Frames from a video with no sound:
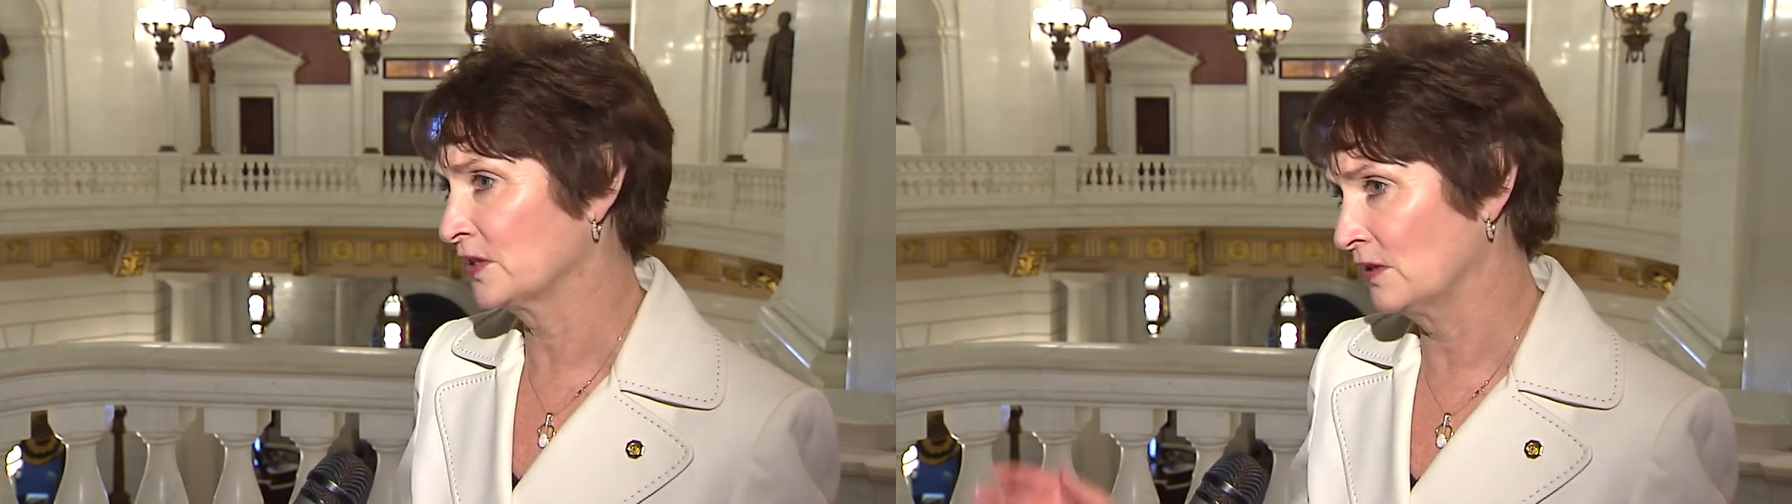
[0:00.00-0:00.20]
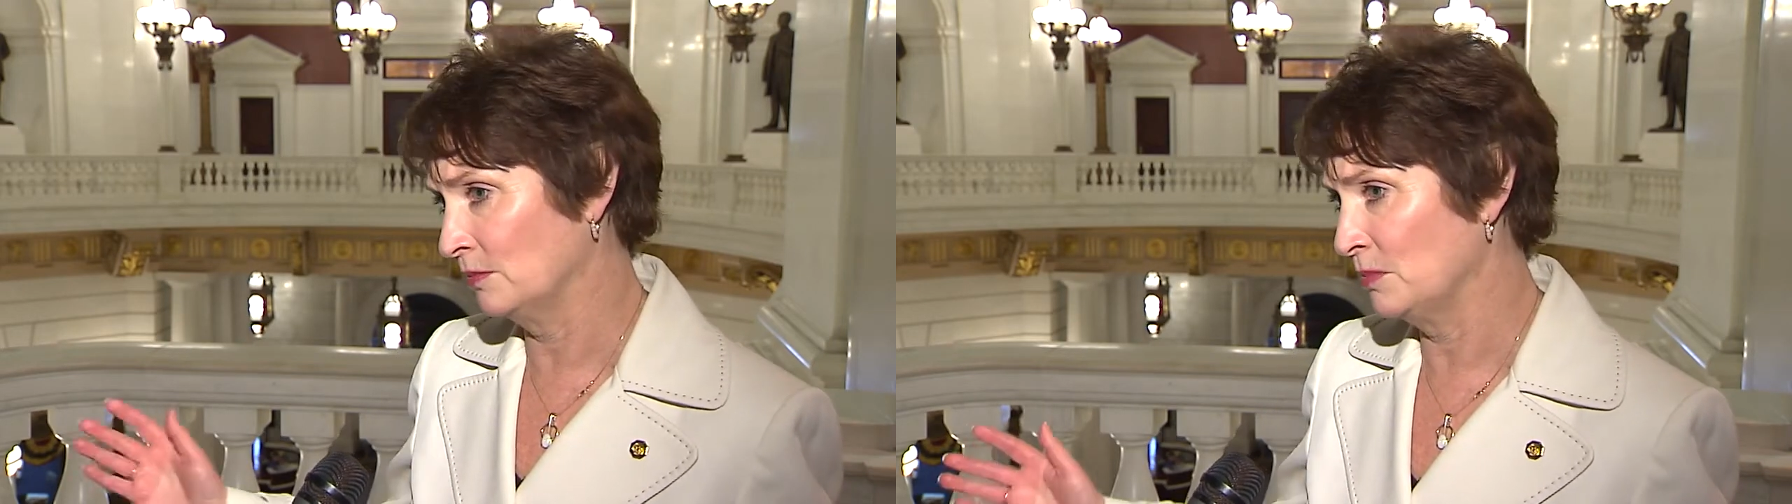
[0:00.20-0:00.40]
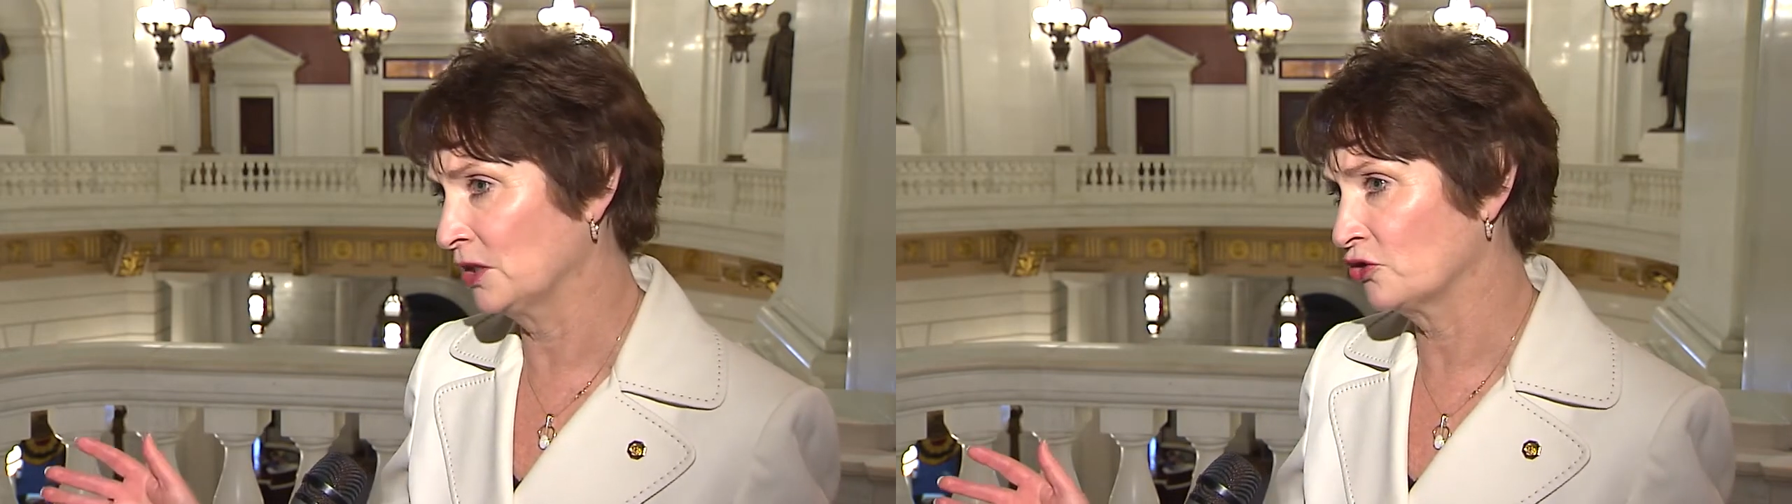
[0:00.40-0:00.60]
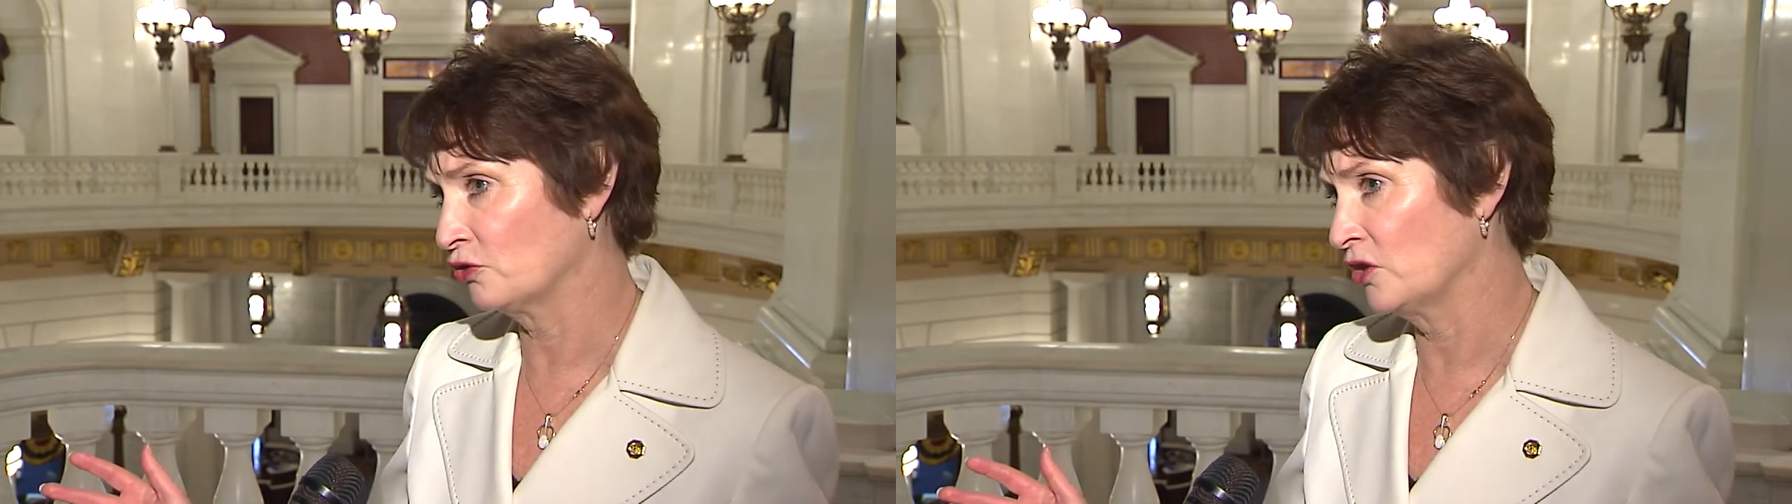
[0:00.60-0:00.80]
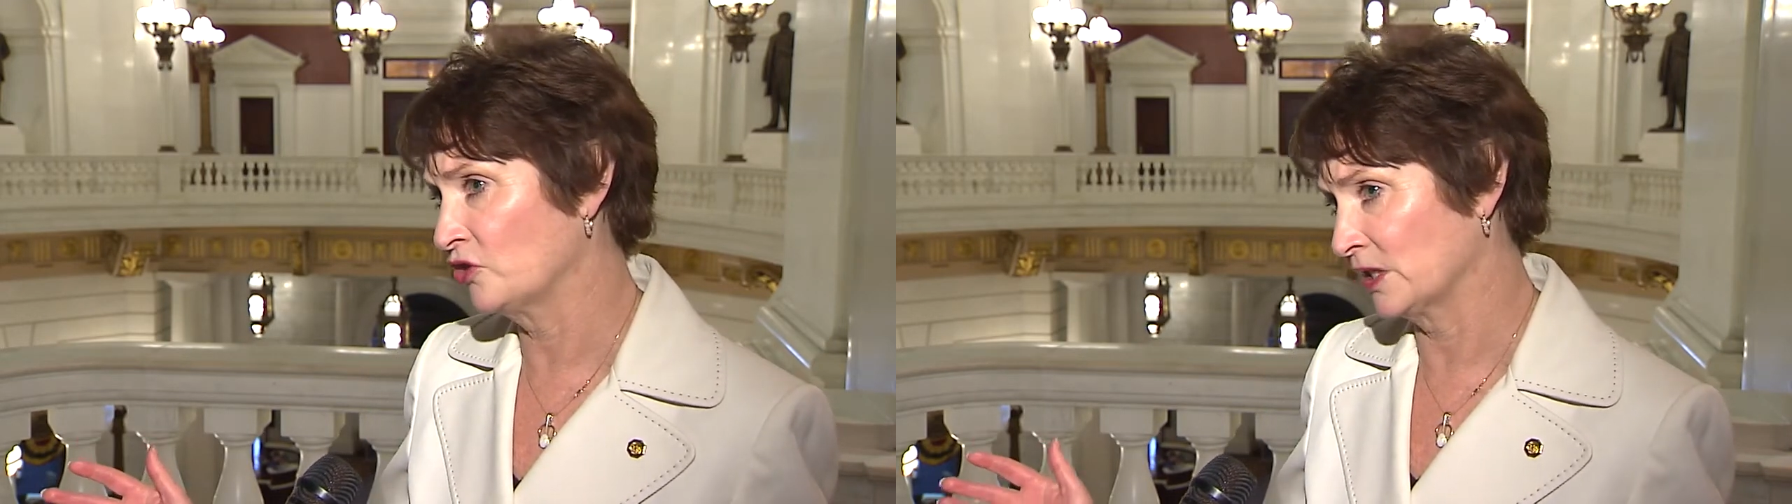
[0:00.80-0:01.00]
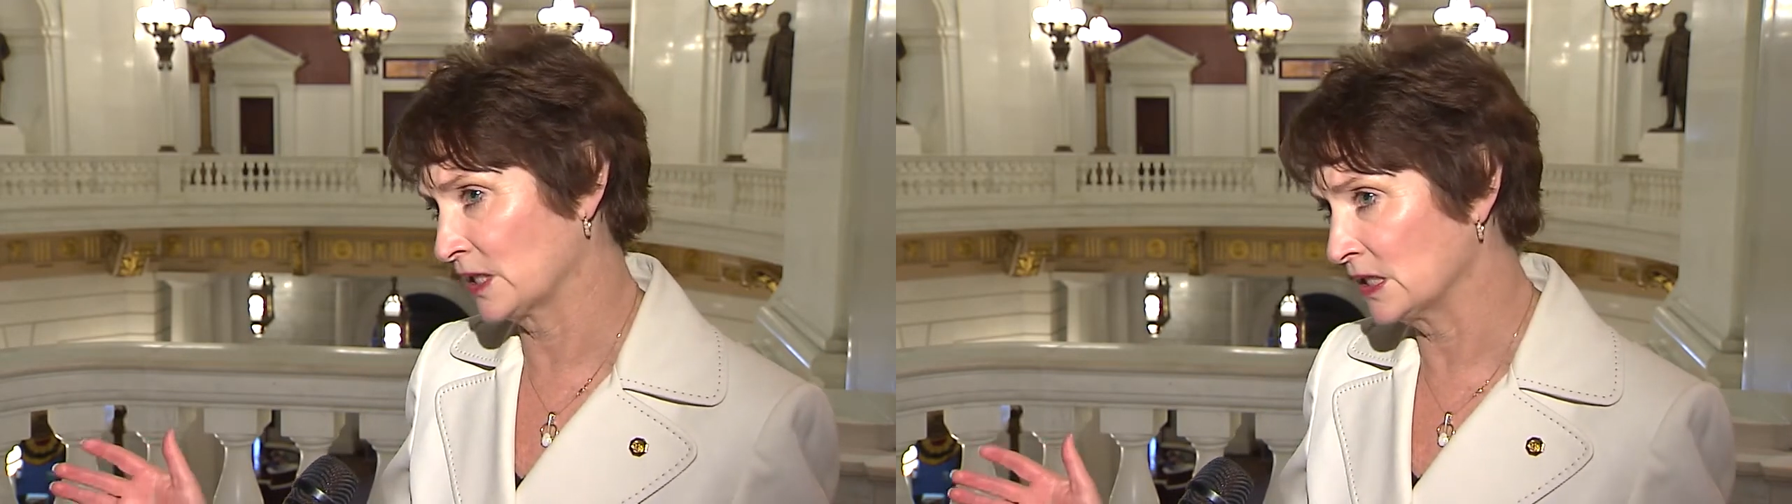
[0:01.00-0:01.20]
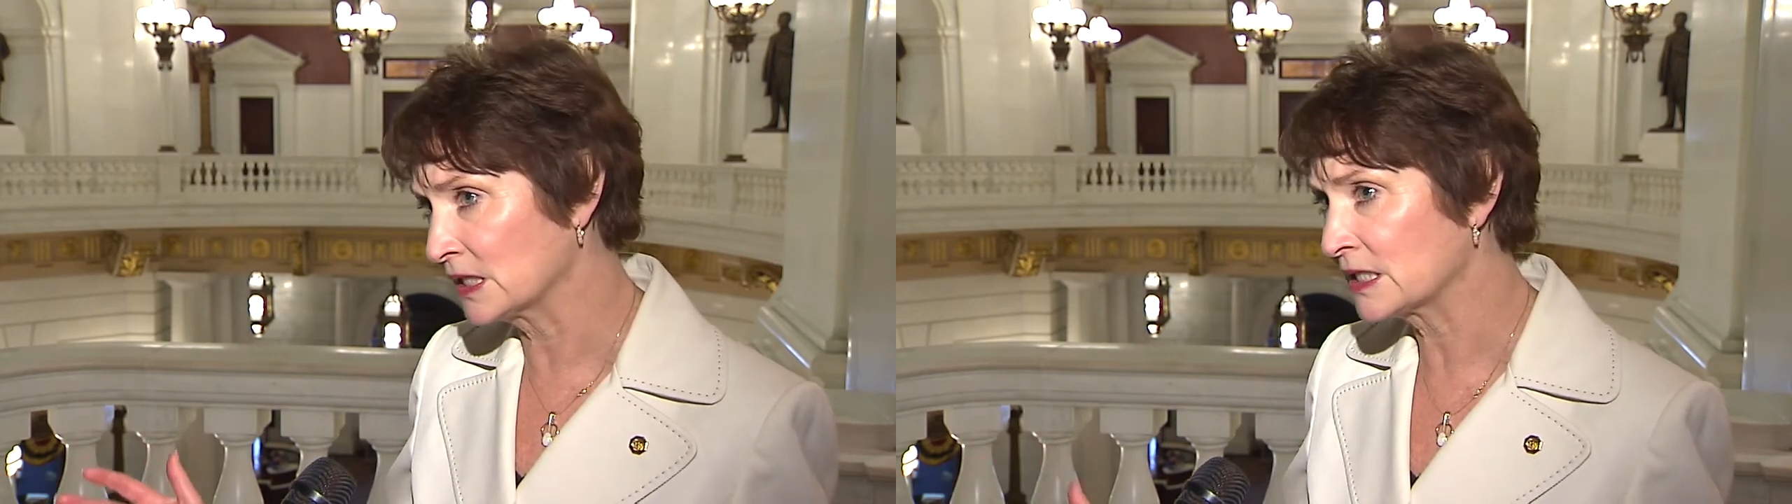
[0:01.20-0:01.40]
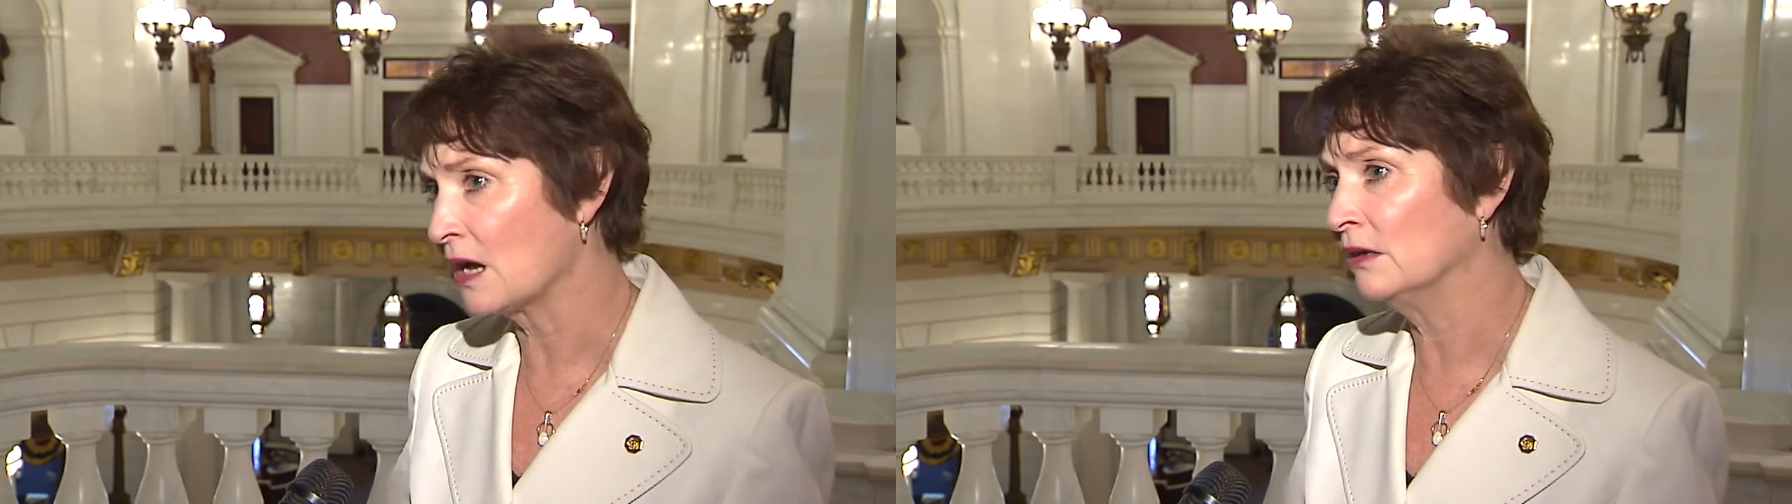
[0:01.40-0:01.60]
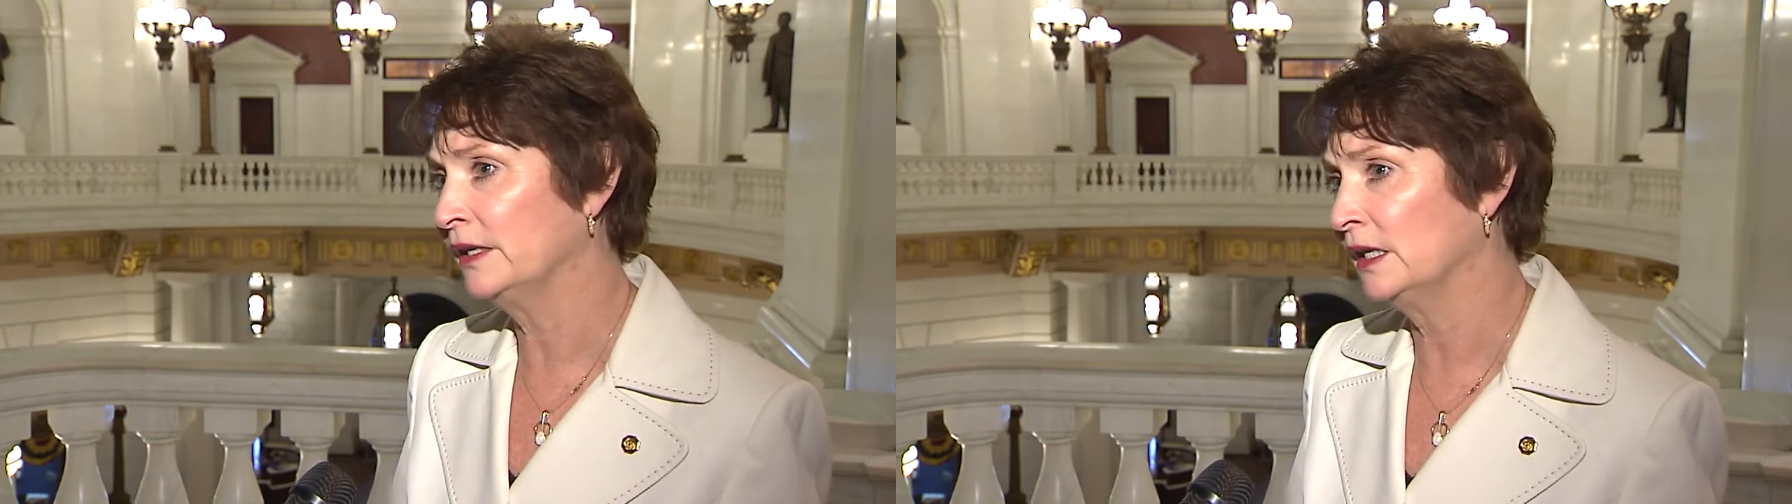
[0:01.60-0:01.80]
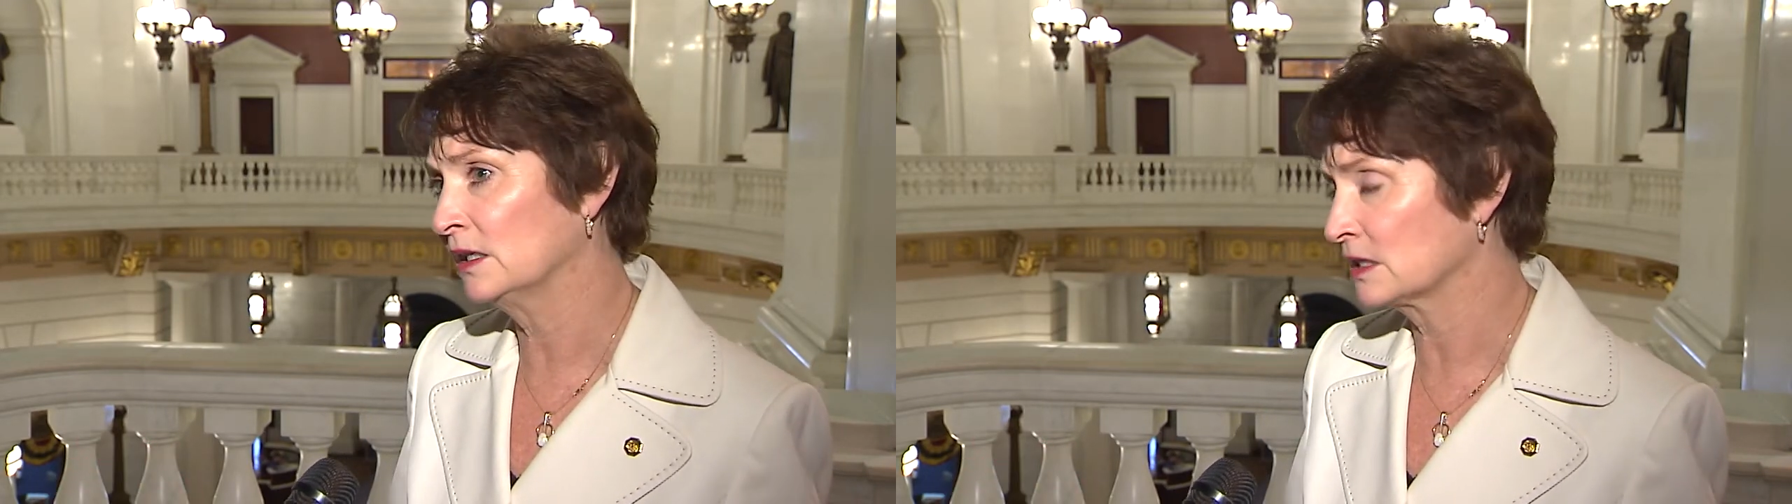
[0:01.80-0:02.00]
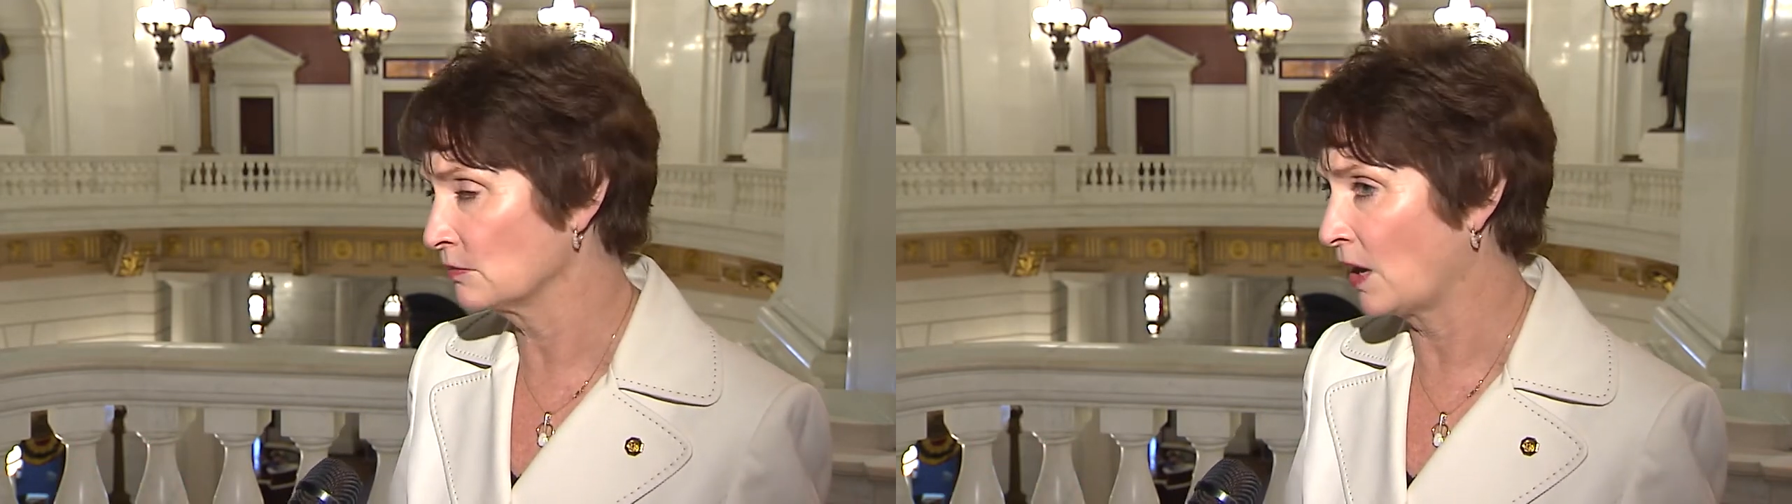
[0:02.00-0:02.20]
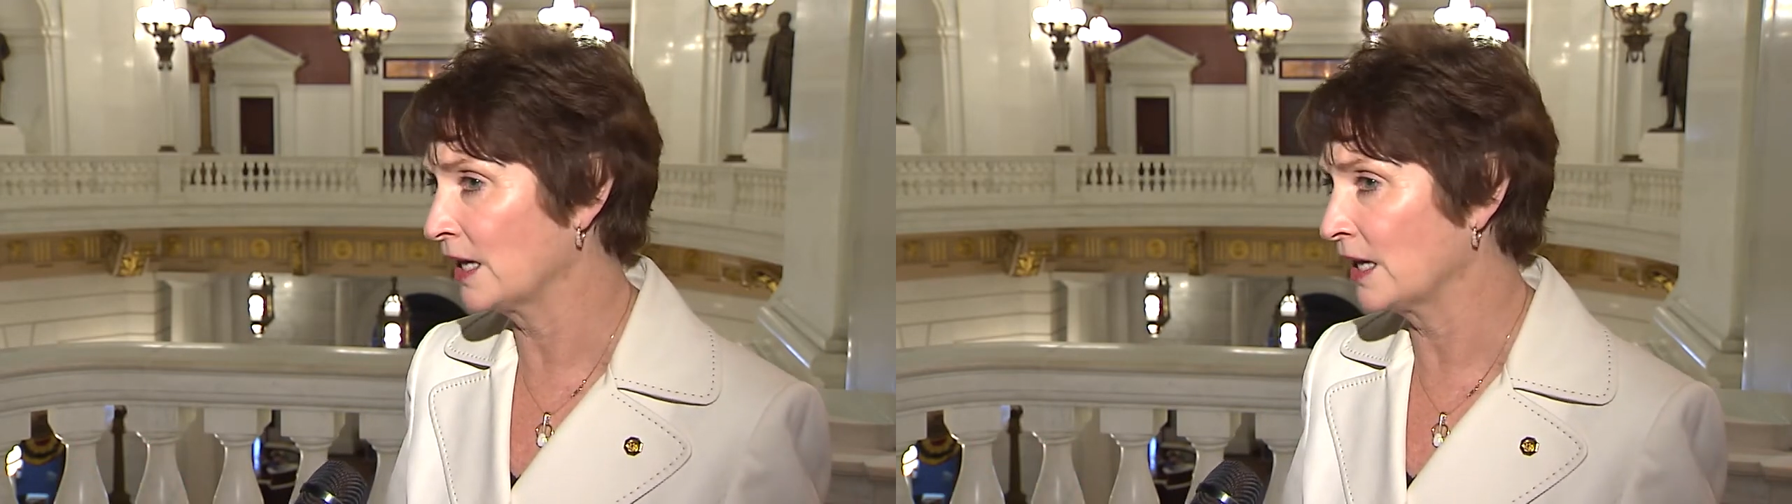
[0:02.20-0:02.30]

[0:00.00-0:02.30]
of the Administration has consolidated some